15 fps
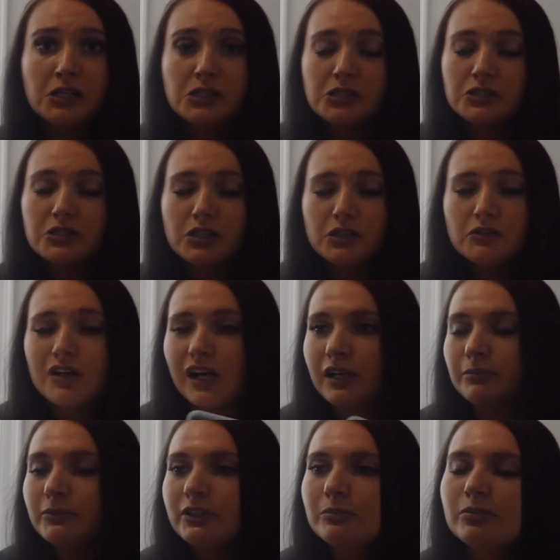So
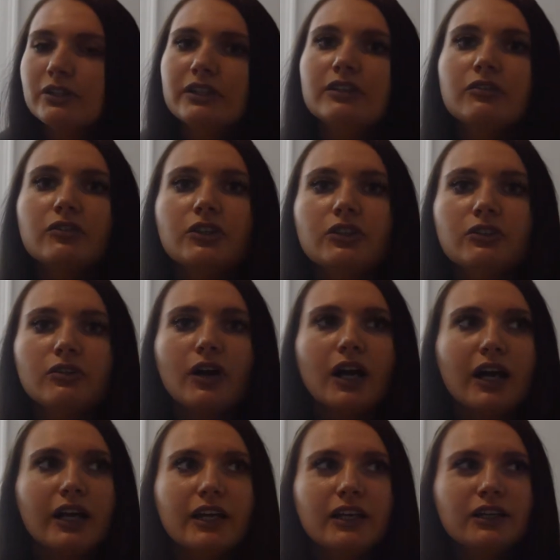I'm gonna play a few,
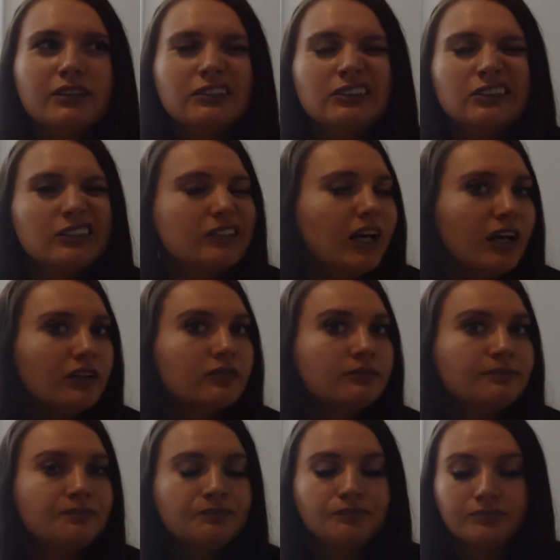and yeah.
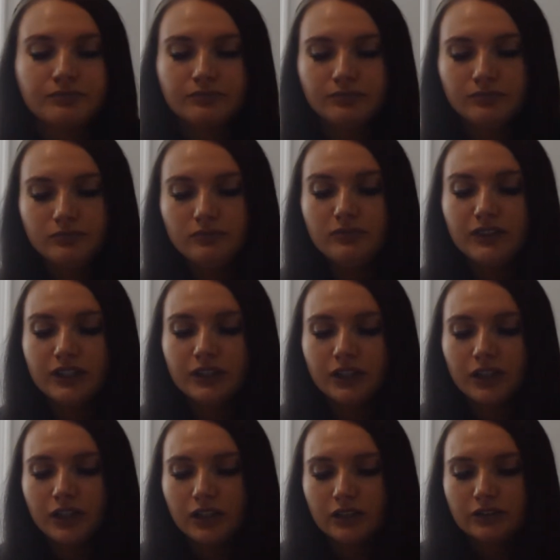
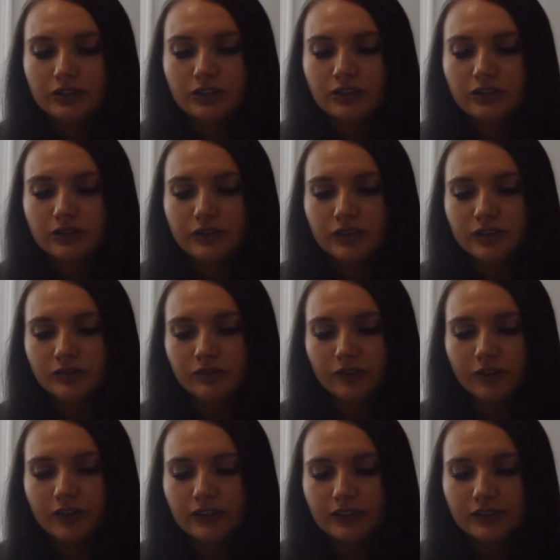So the
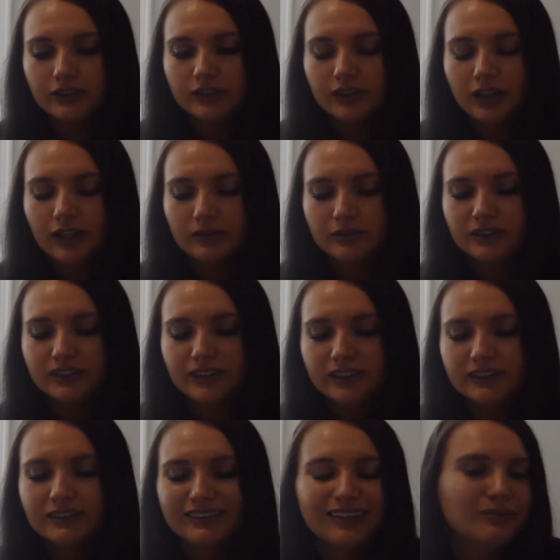first, I'm
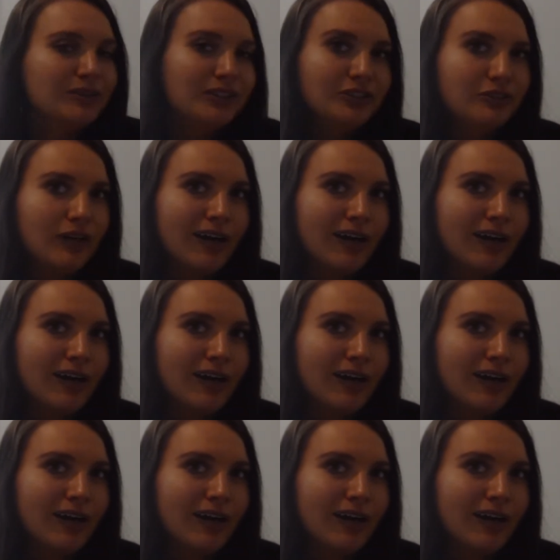gonna do